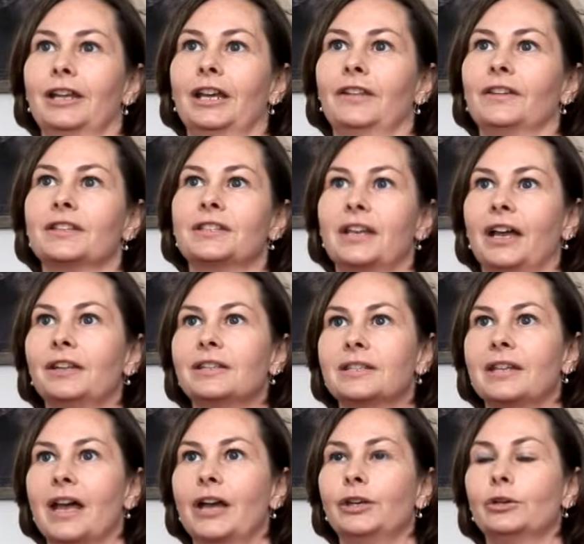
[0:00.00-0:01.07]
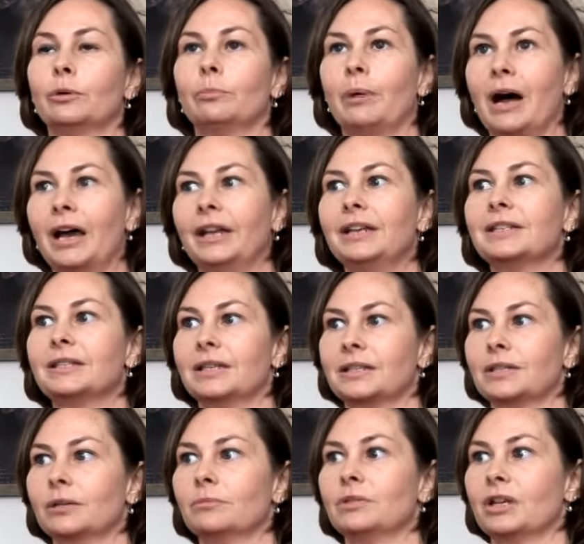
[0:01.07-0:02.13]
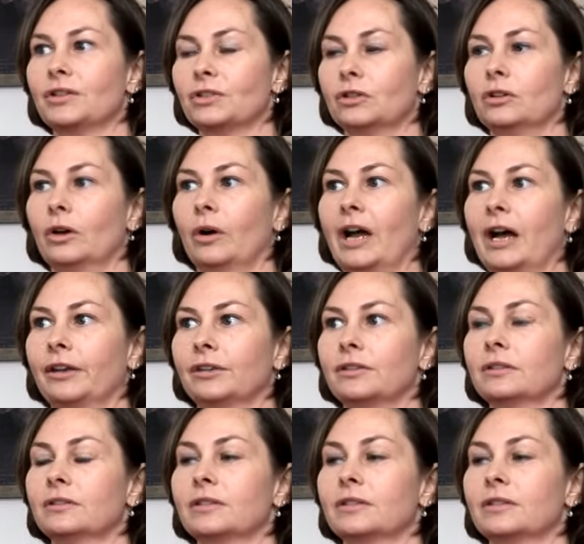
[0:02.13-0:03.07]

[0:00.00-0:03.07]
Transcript: in the sense that your body system doesn't know how to